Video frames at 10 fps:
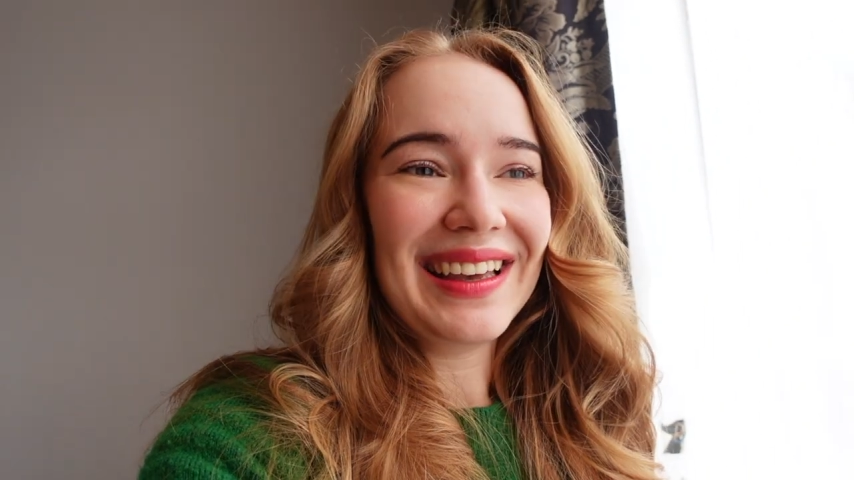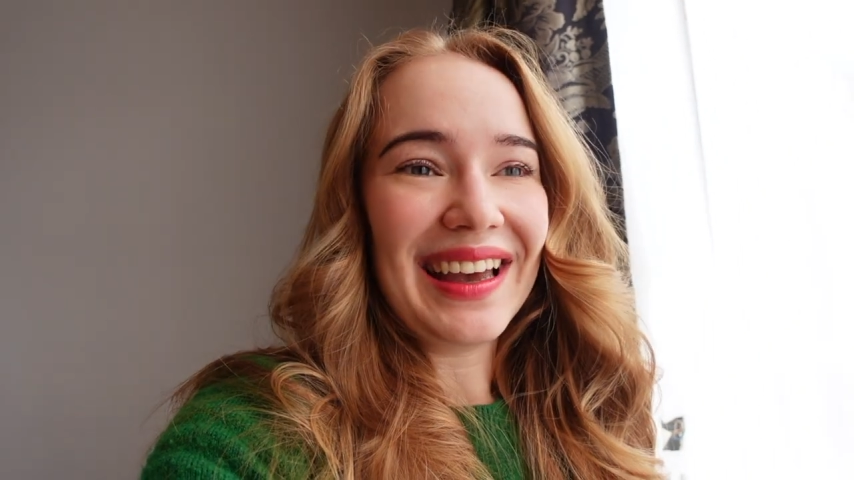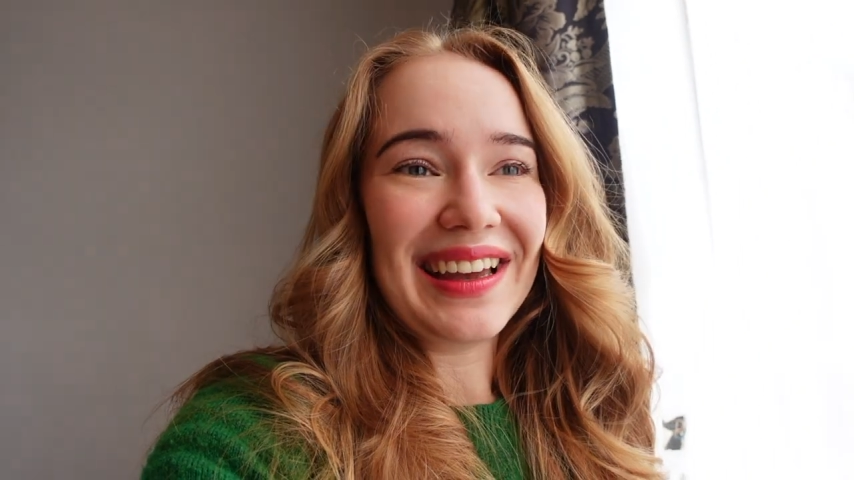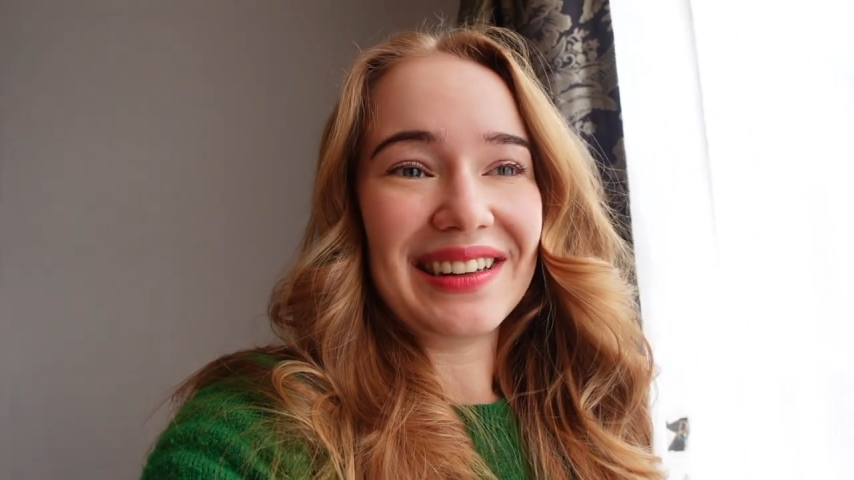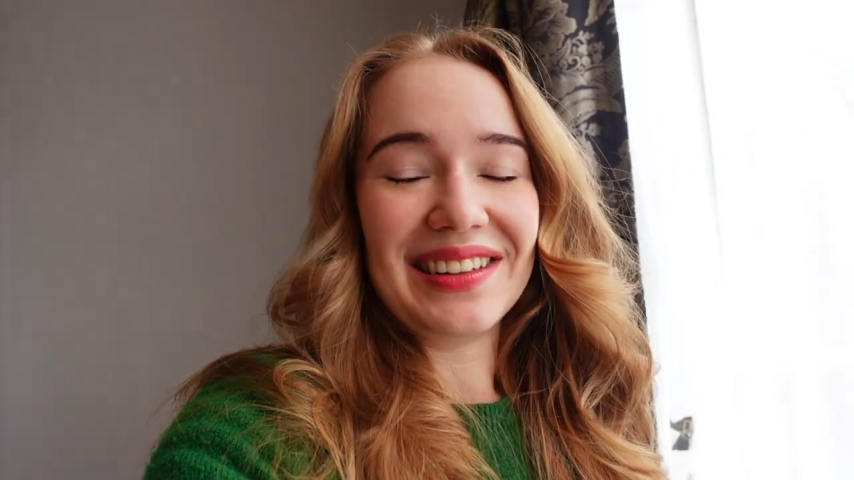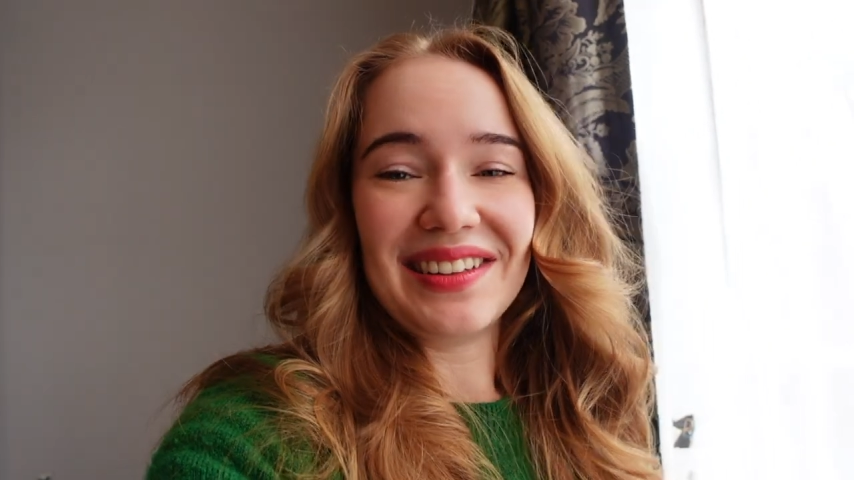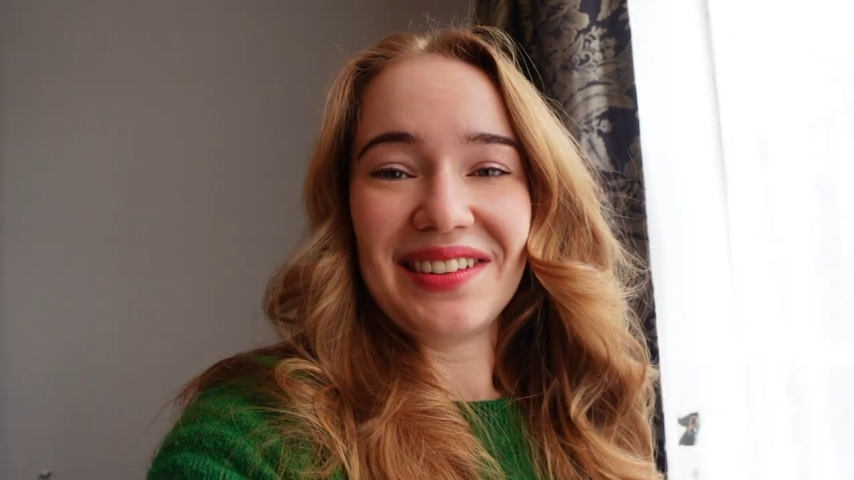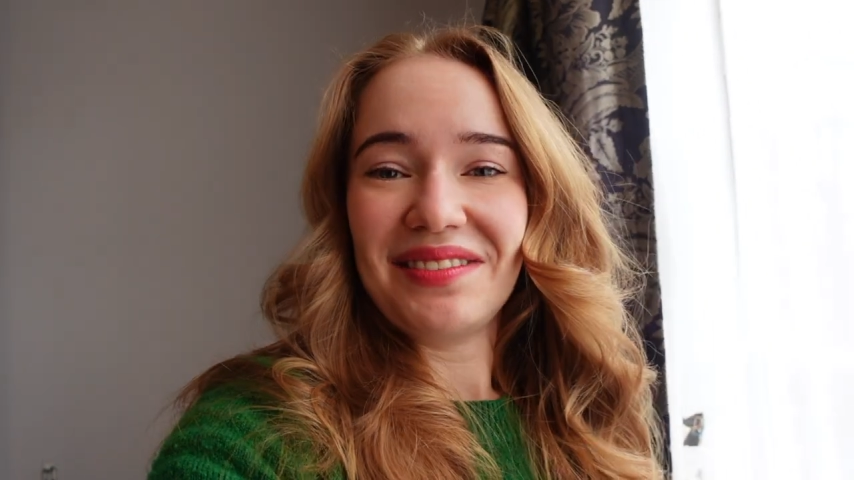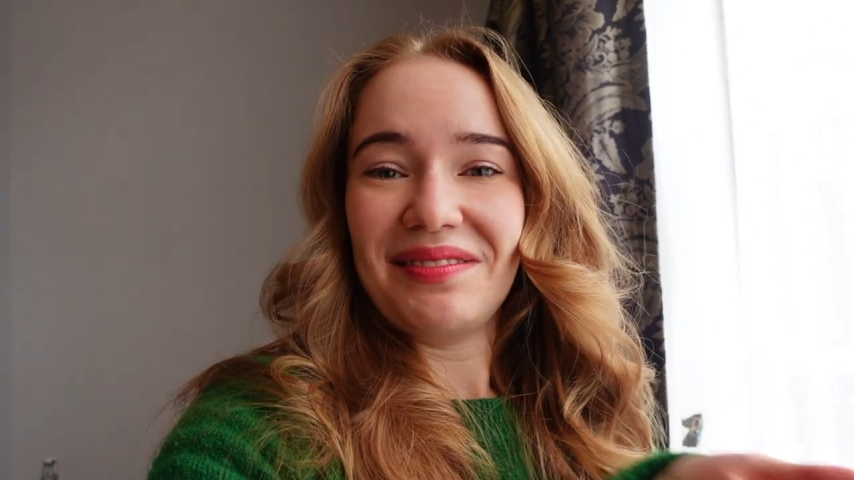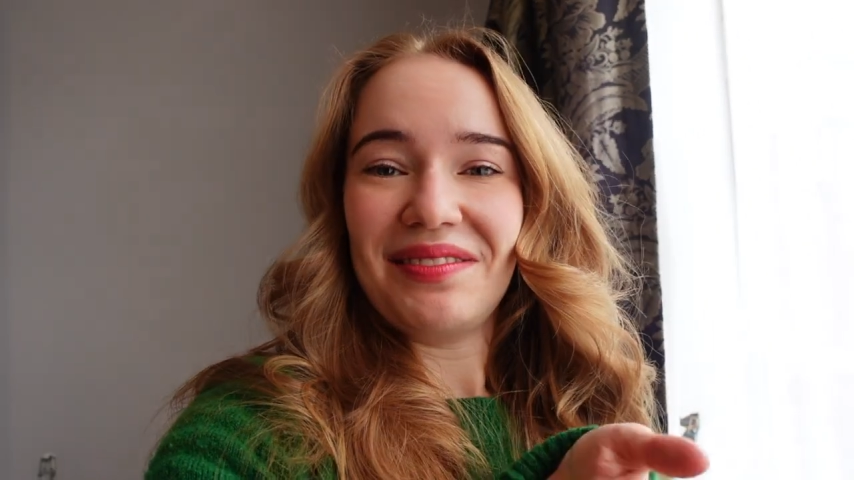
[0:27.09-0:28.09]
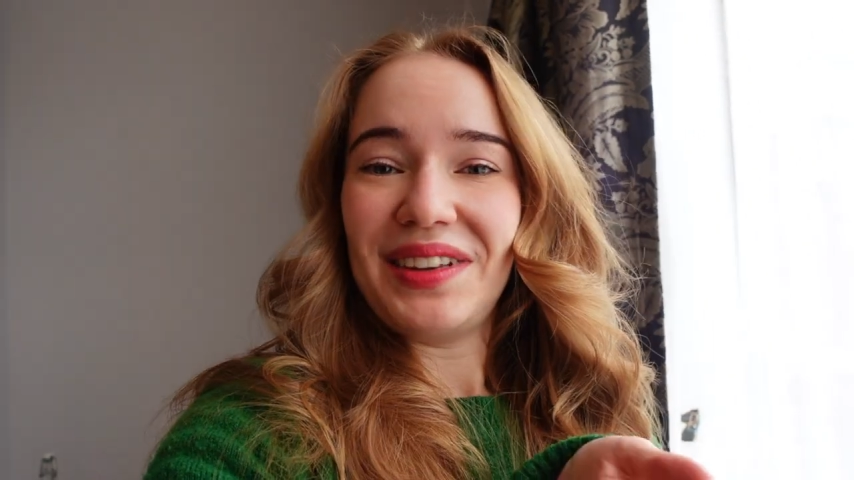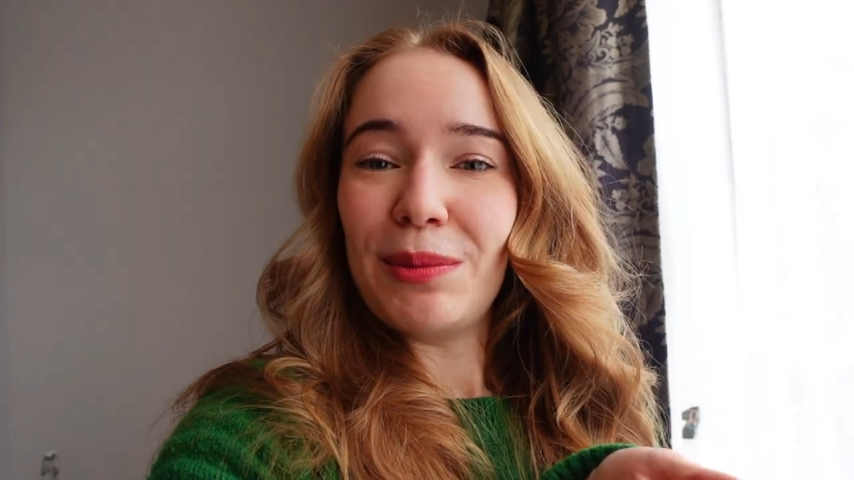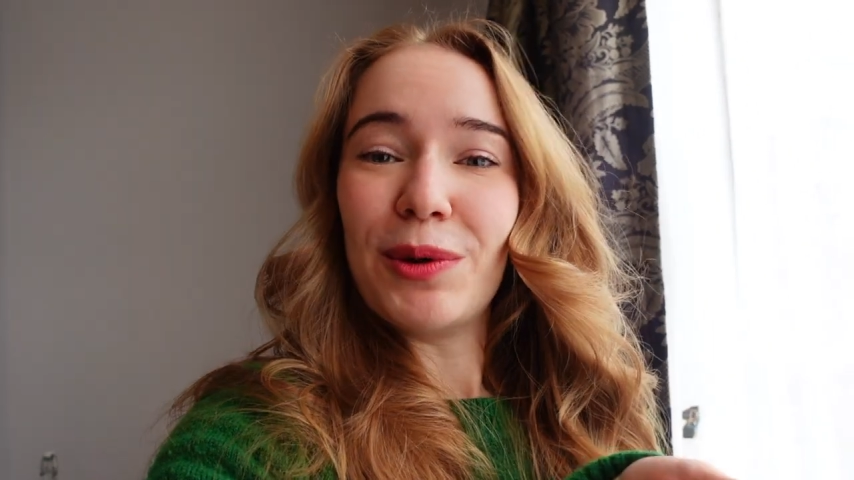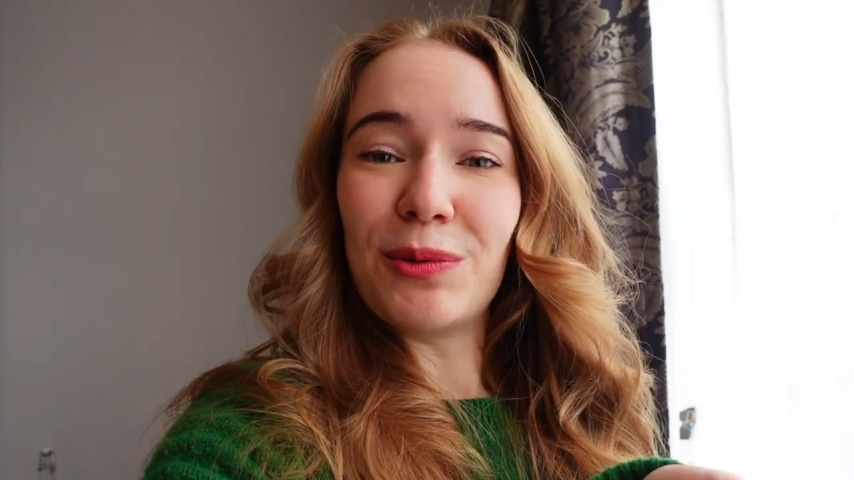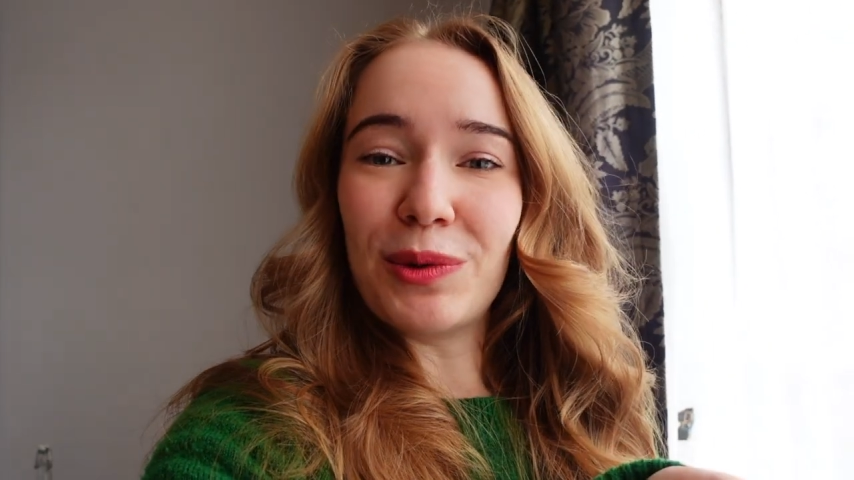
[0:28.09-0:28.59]
and
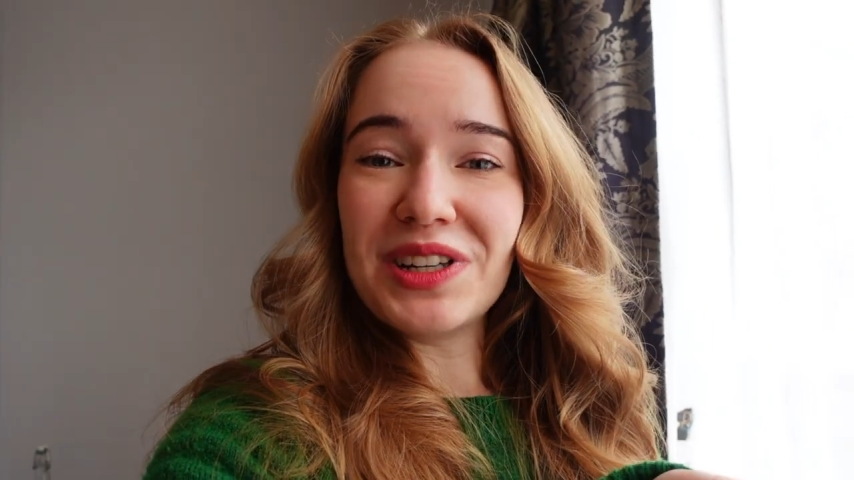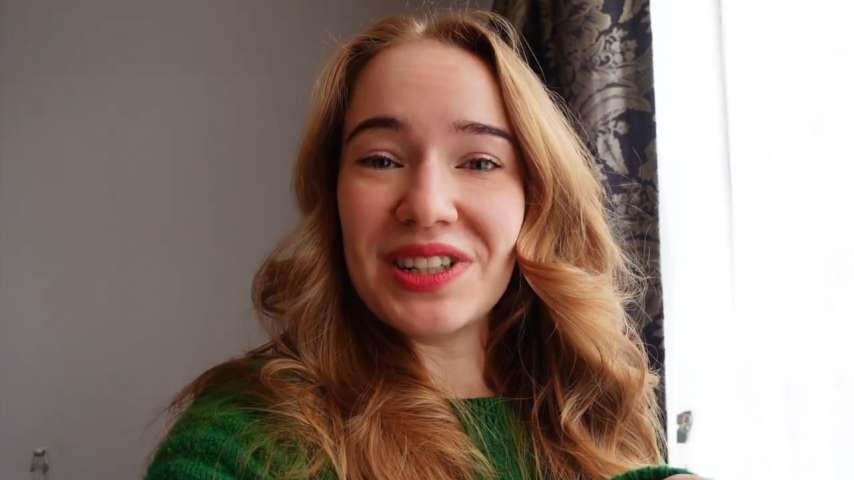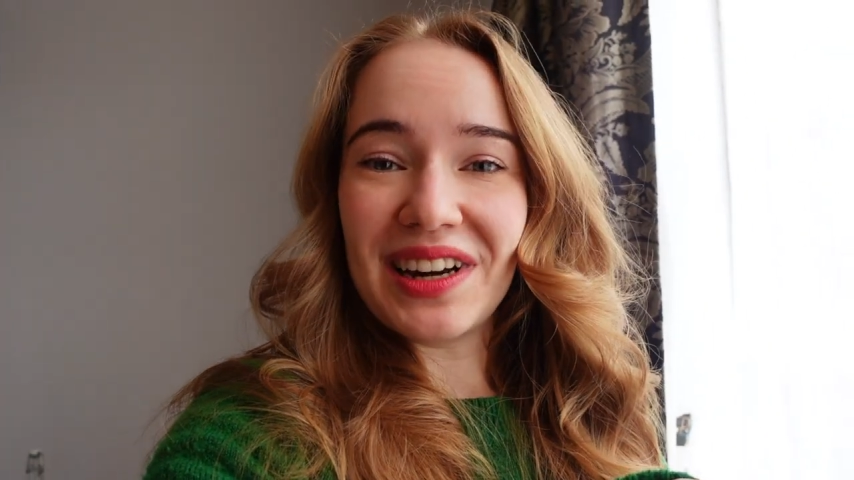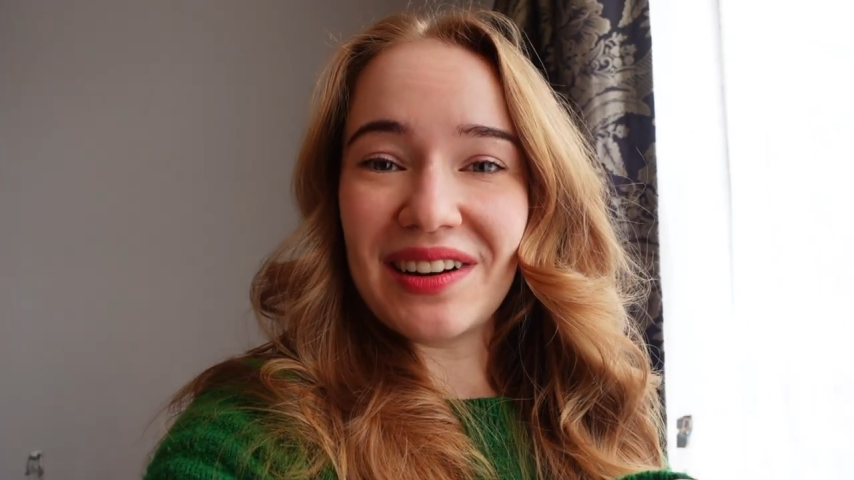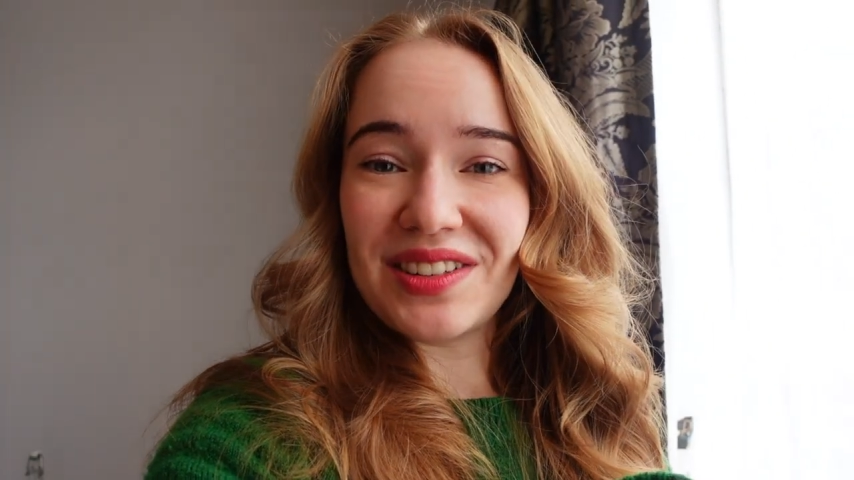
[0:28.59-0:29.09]
keep on watching